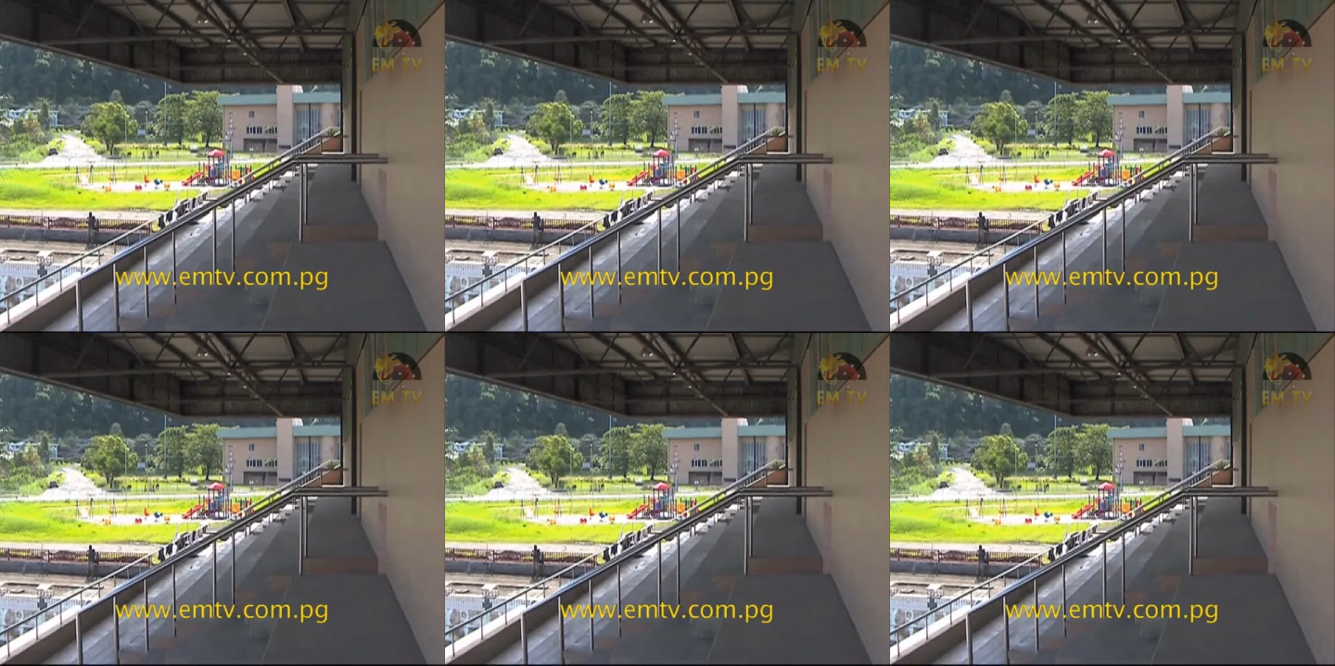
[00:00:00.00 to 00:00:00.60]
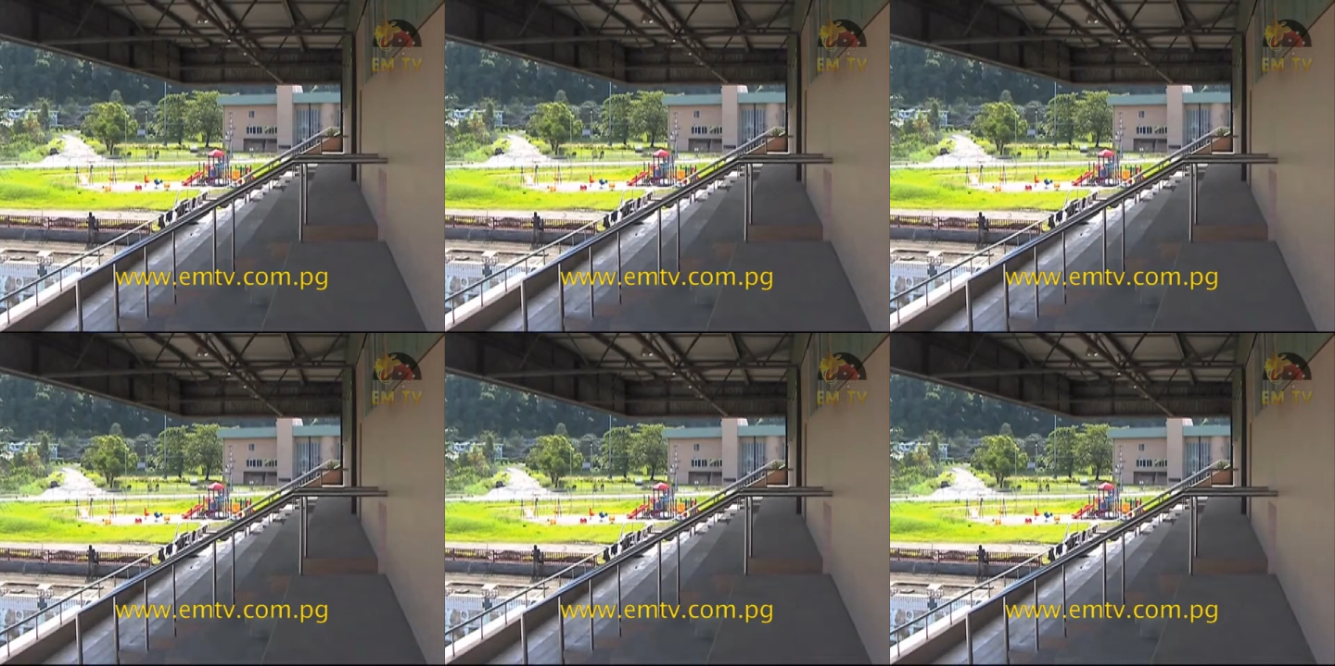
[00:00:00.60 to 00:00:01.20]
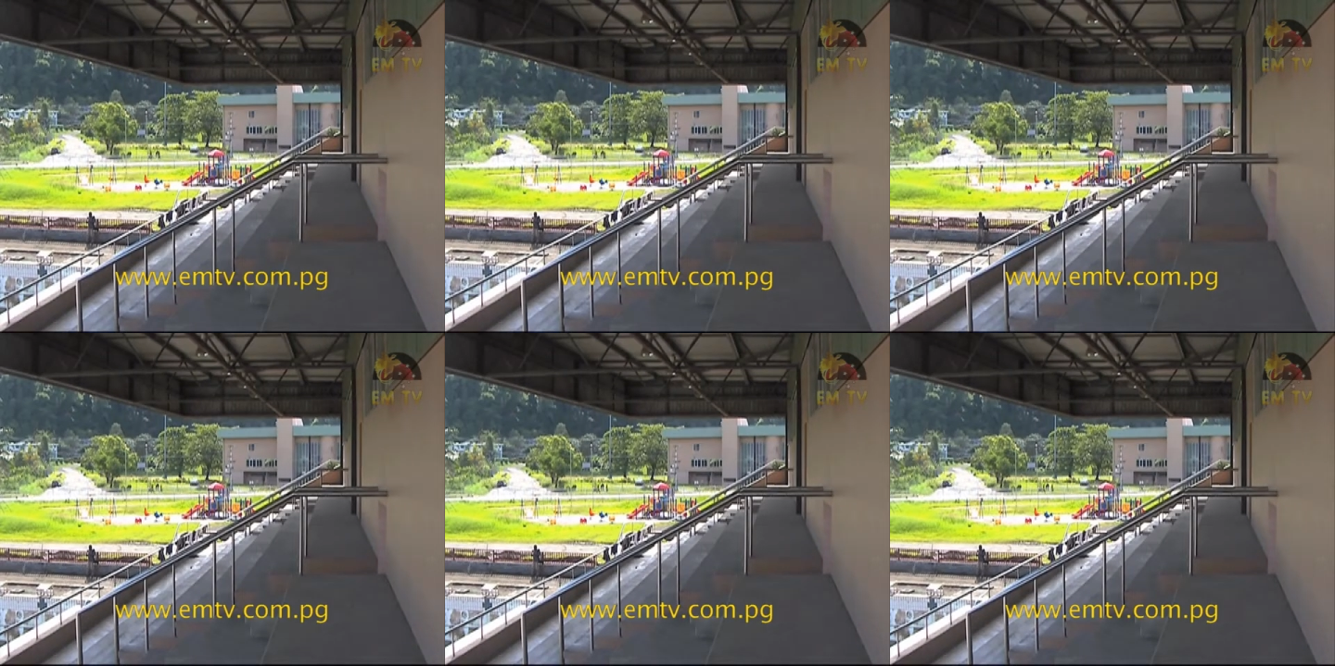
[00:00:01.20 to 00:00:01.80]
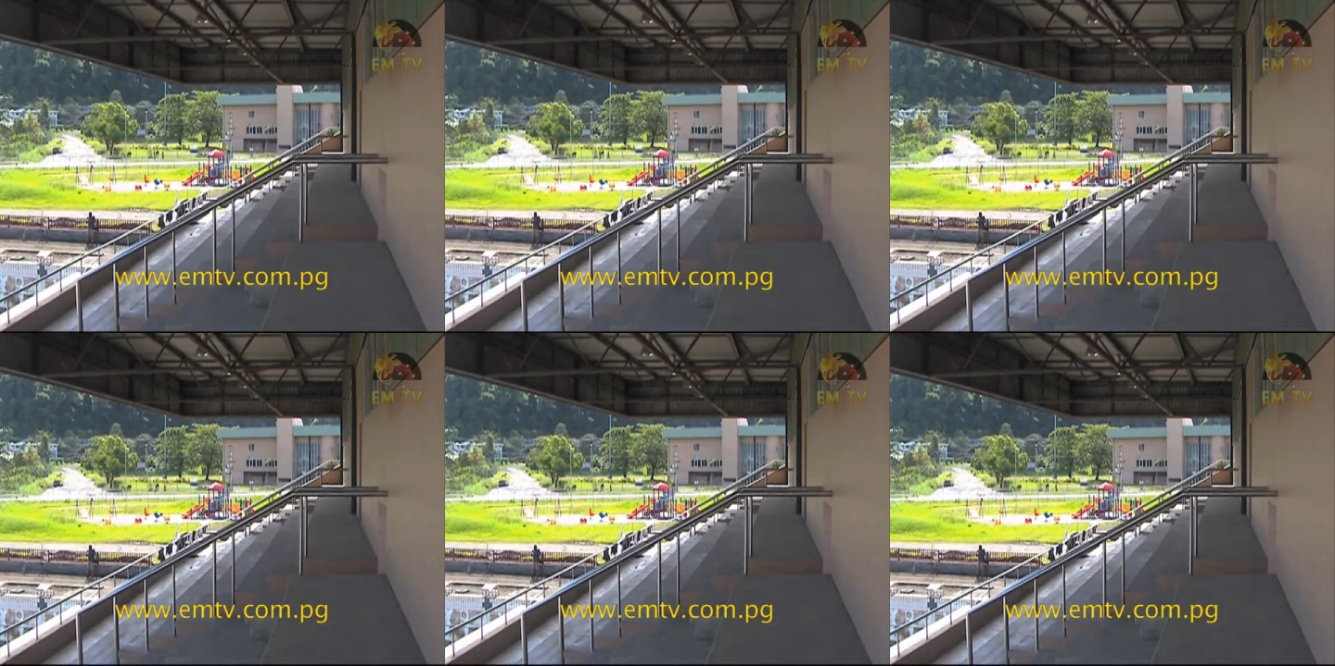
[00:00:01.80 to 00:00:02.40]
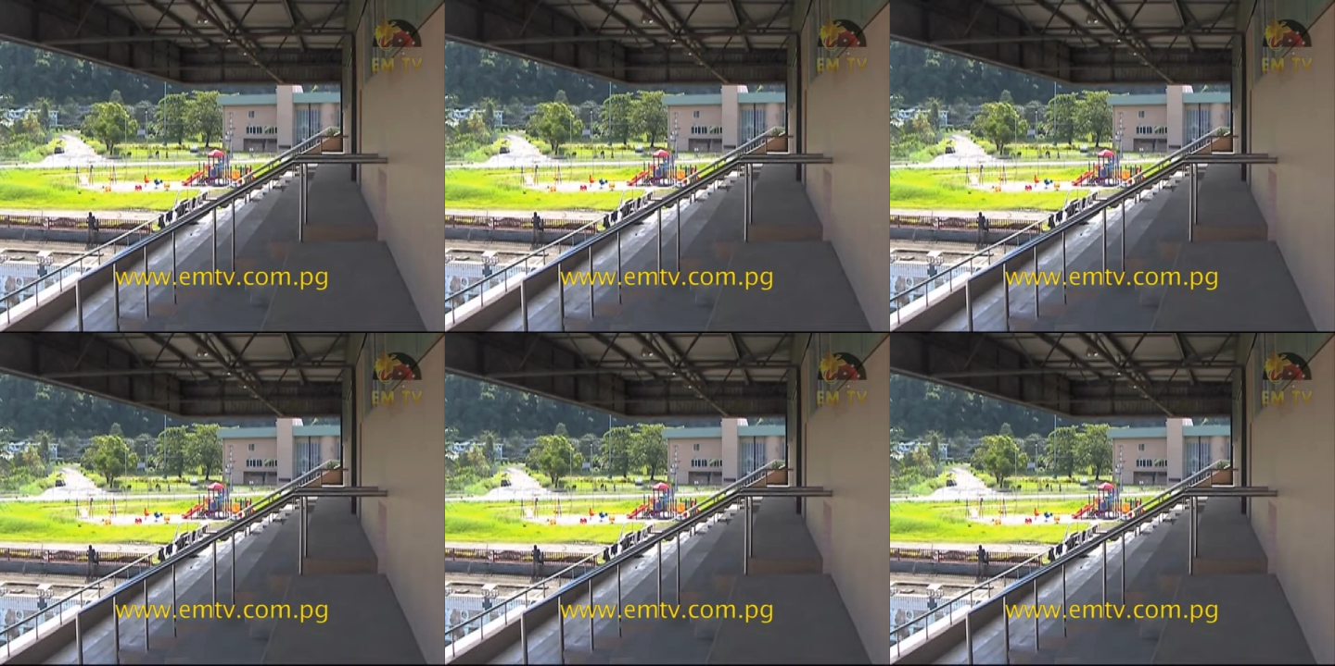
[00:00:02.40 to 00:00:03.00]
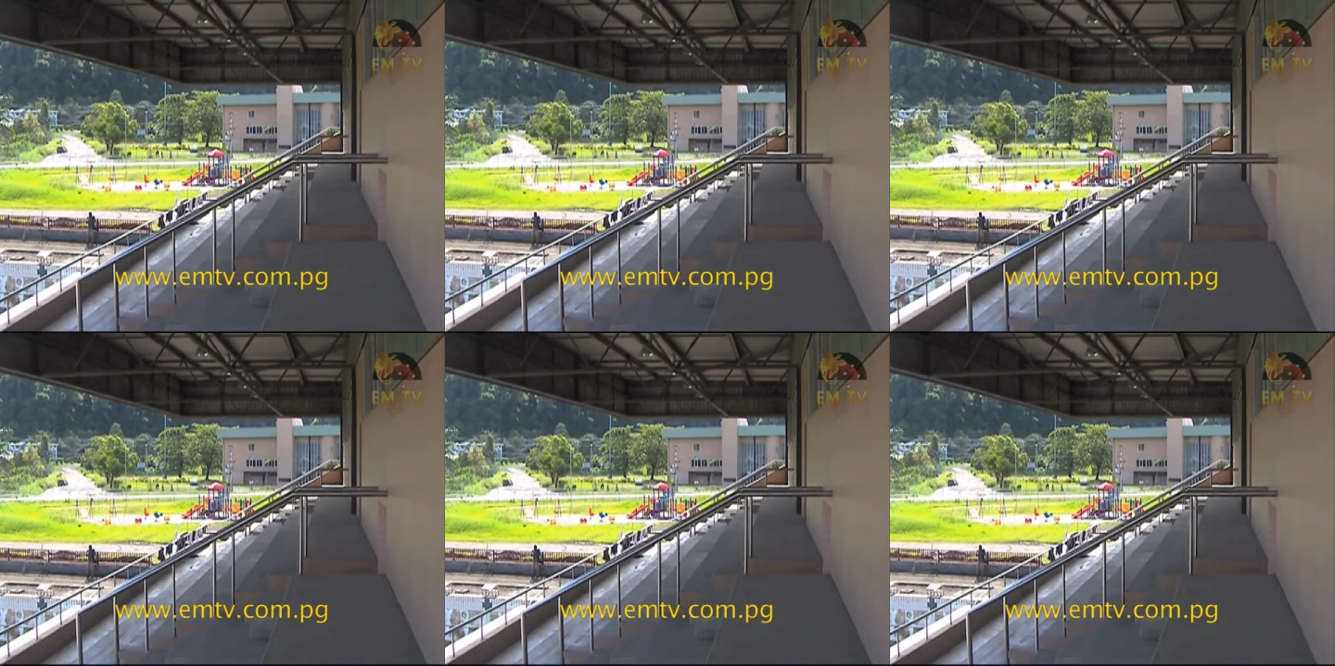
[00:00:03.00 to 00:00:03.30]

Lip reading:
[unreadable: no face in view]